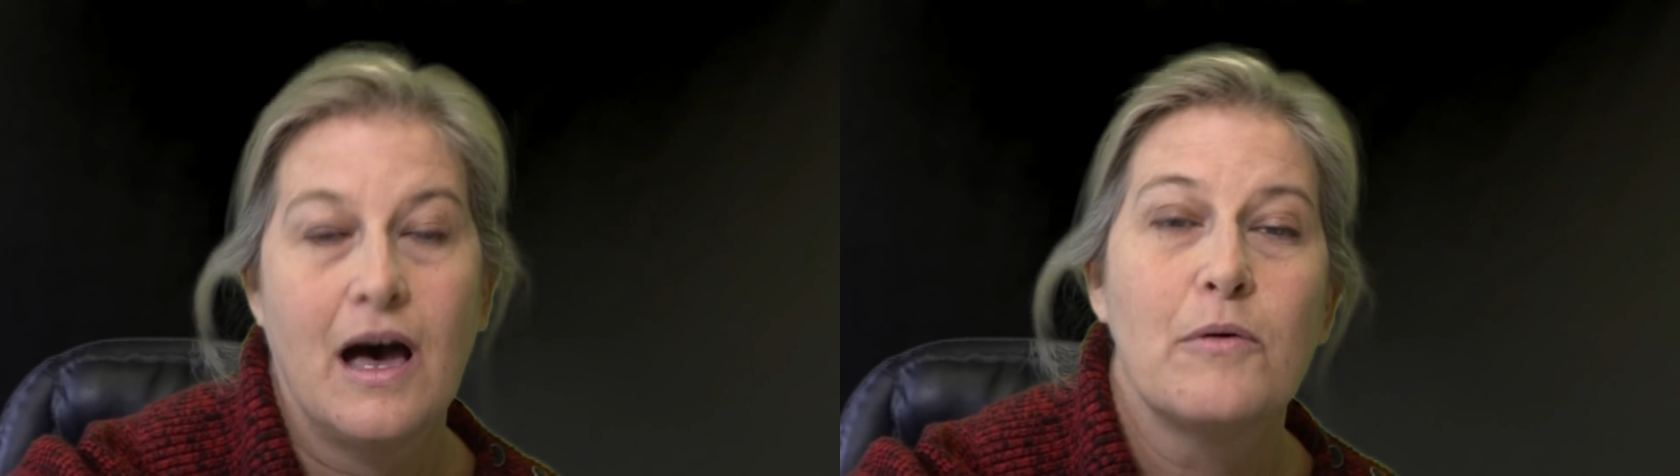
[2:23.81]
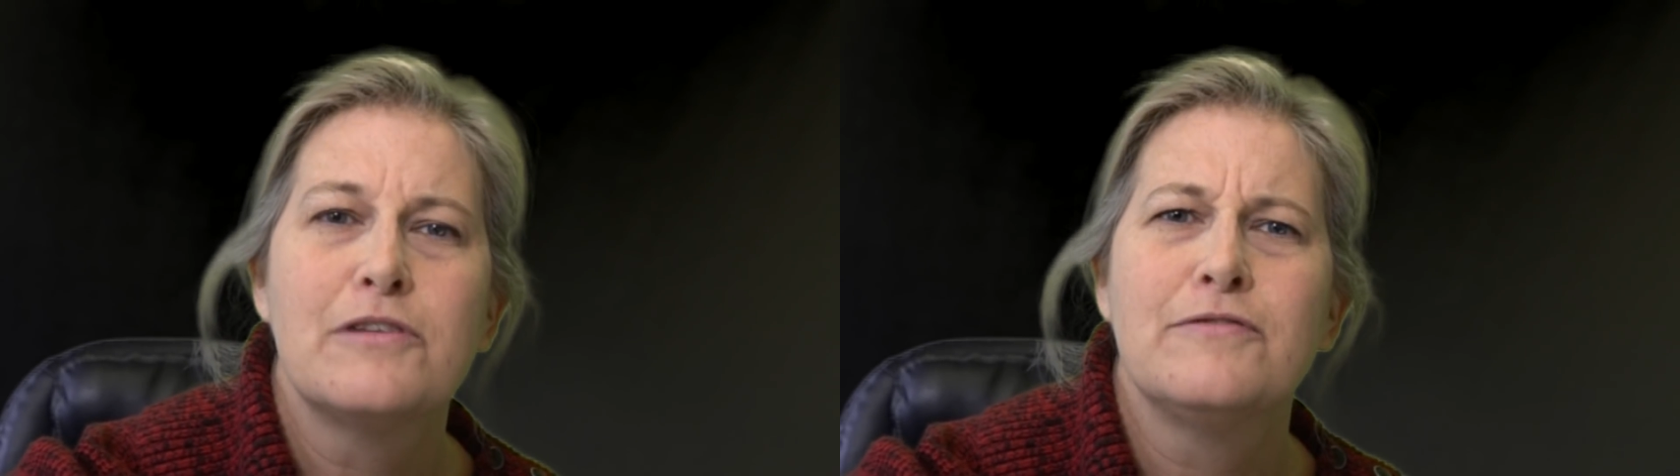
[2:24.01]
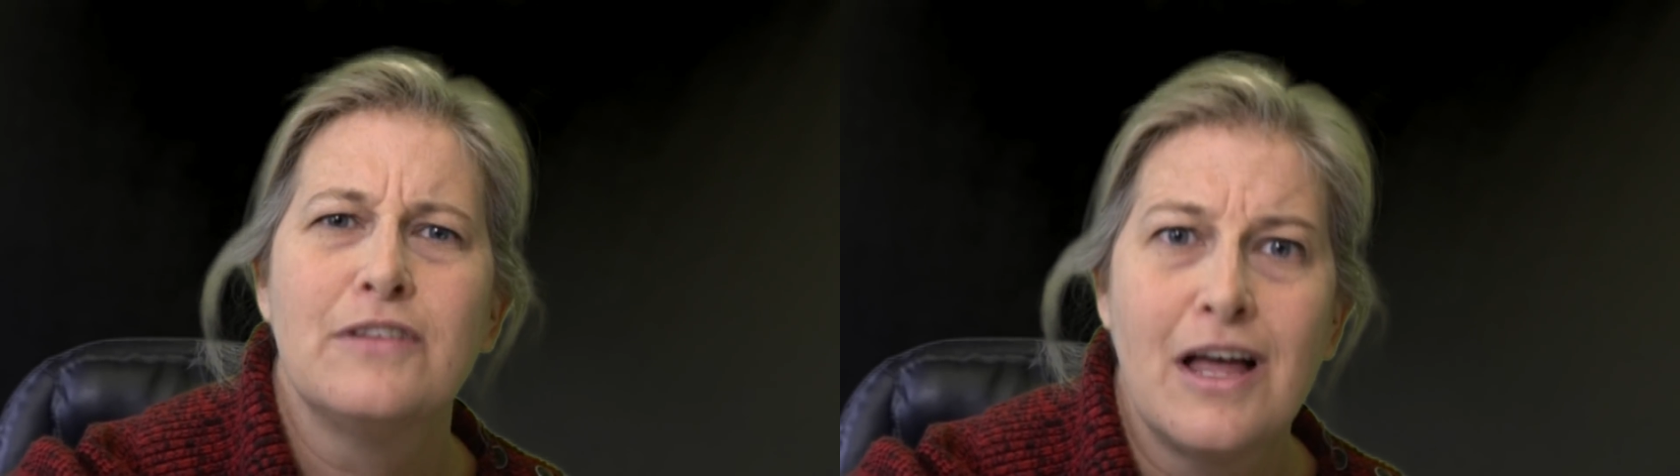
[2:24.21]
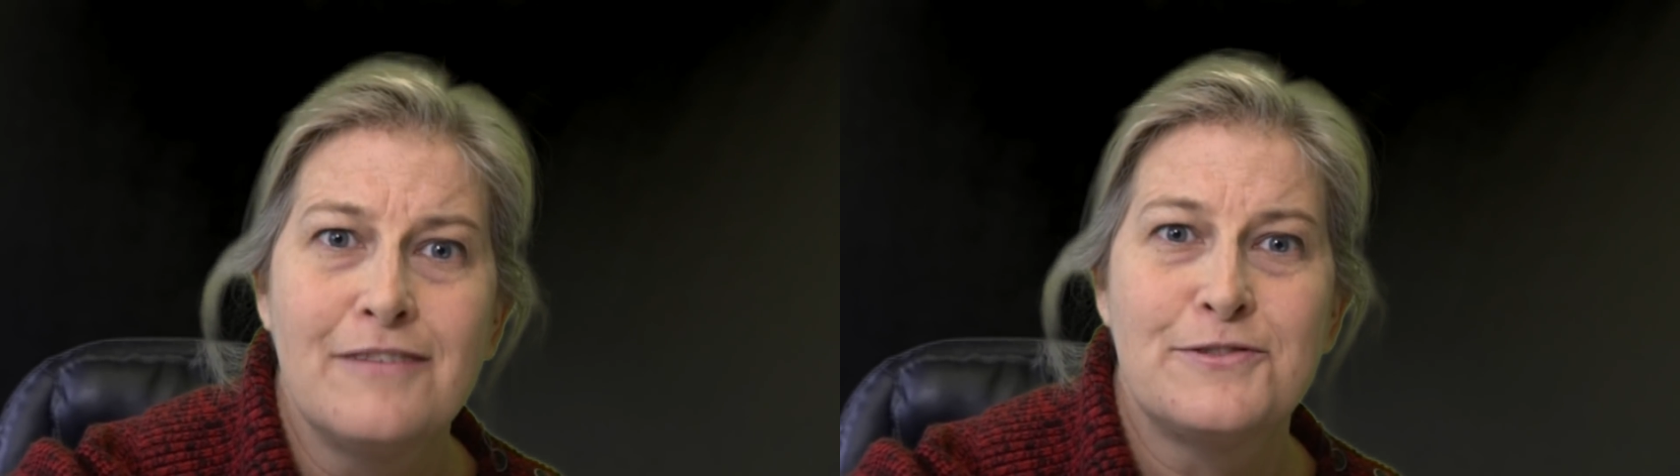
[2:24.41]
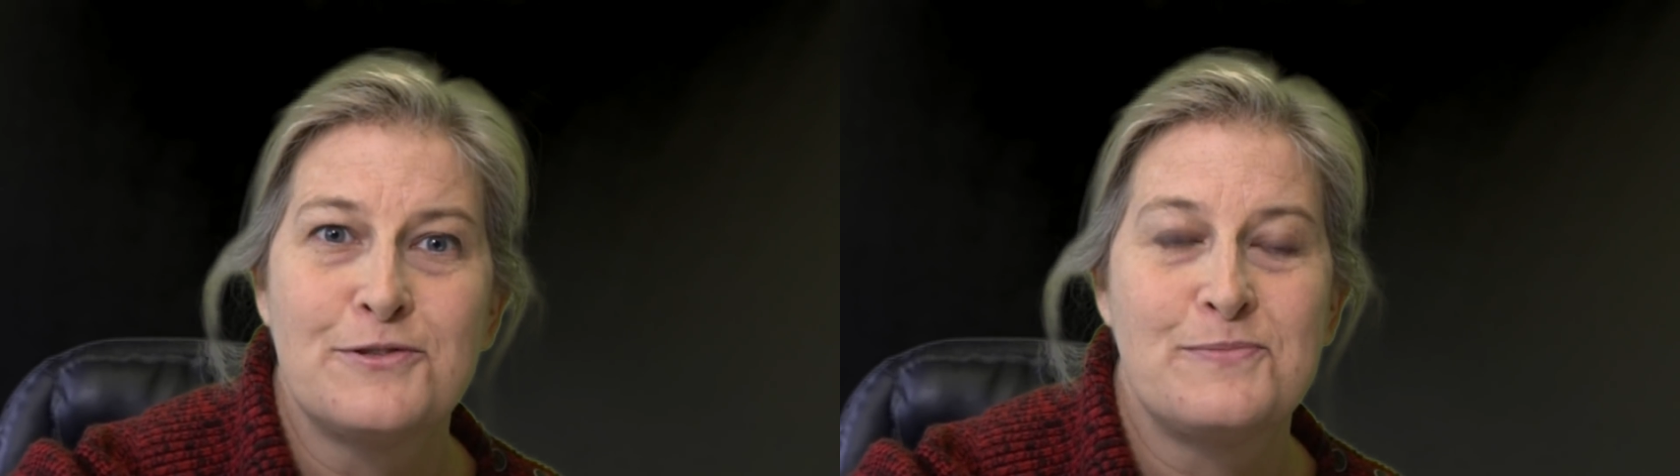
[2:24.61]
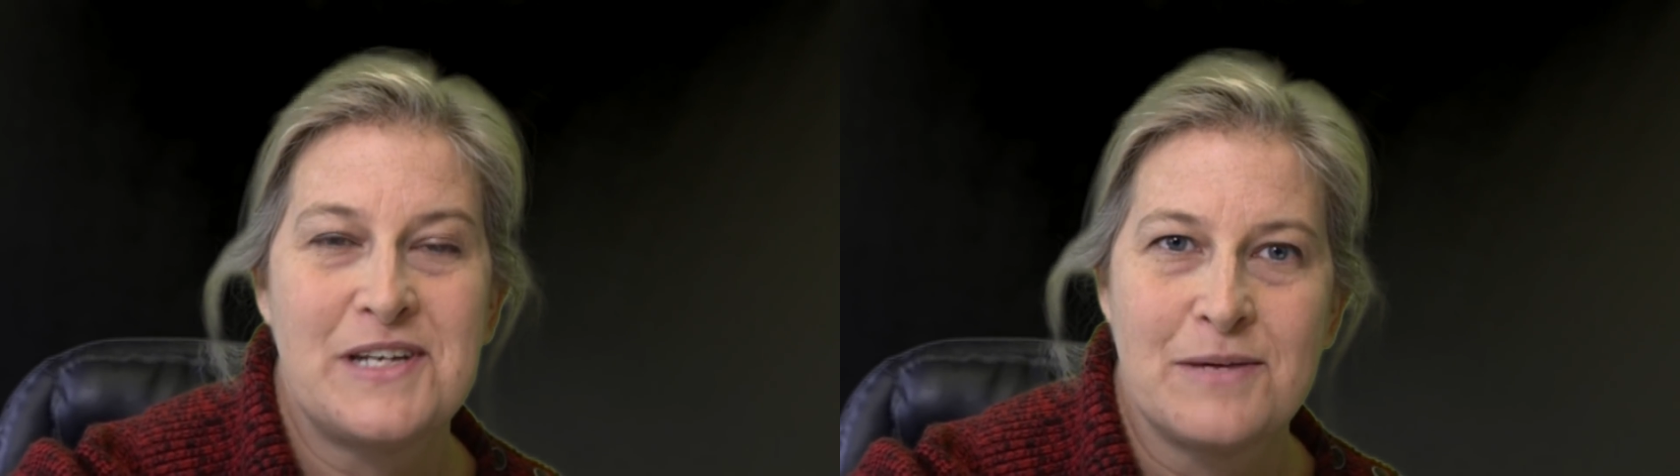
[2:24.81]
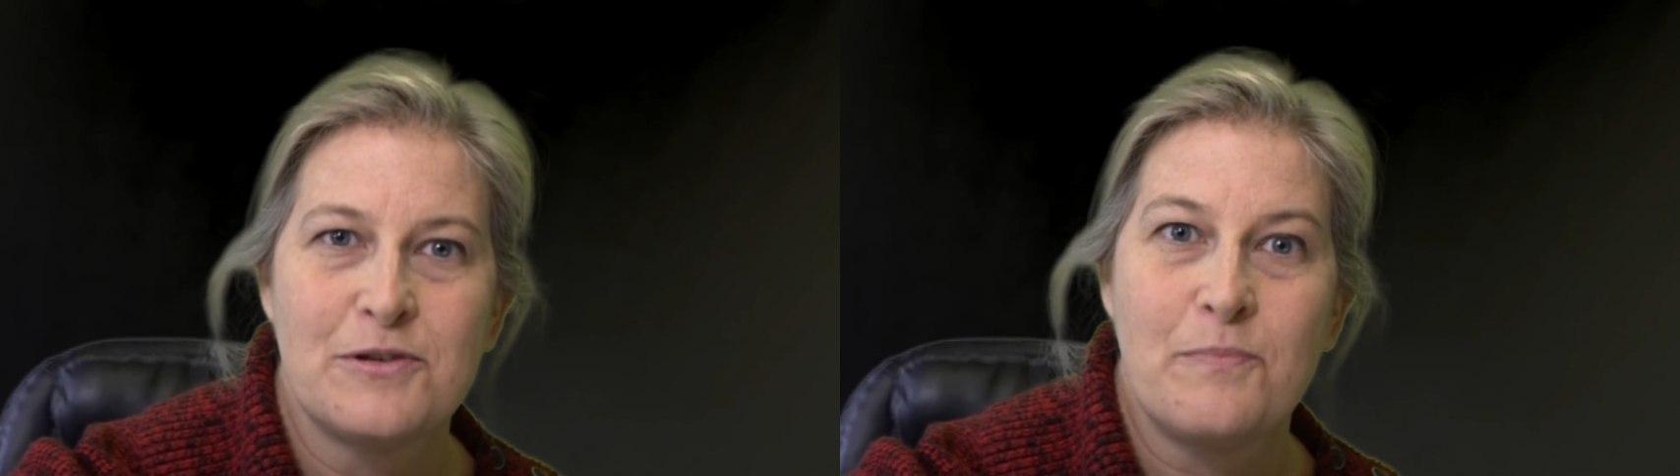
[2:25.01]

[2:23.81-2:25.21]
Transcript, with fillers: I would have loved to have been able